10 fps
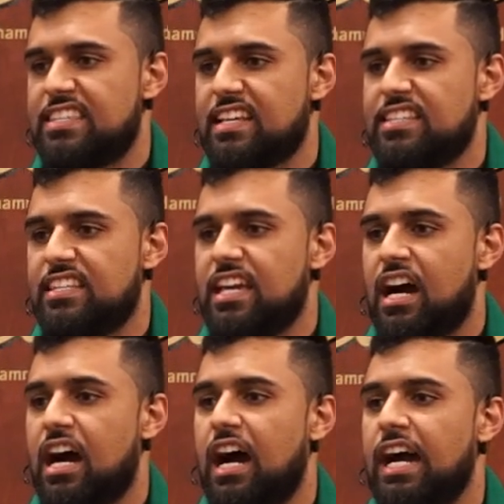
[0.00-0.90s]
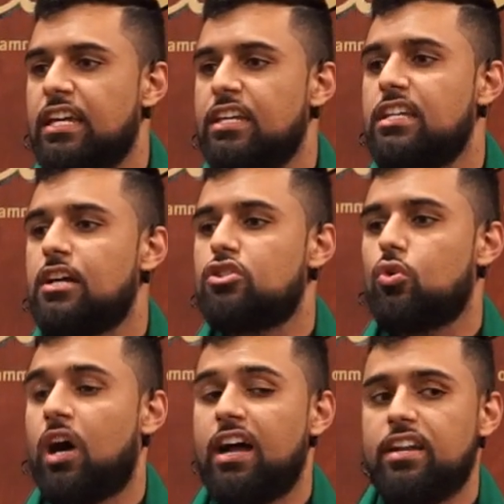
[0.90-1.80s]
It says, Ya
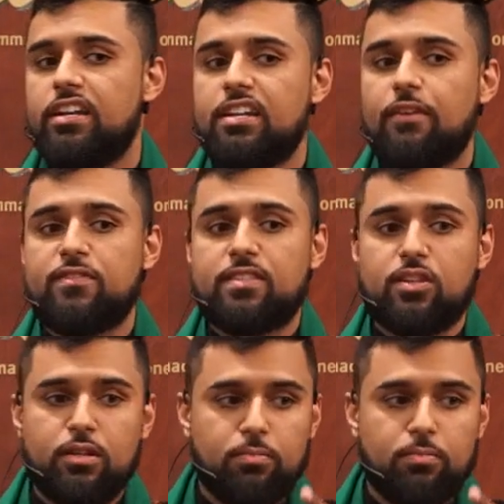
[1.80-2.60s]
ayyatuhan nafsul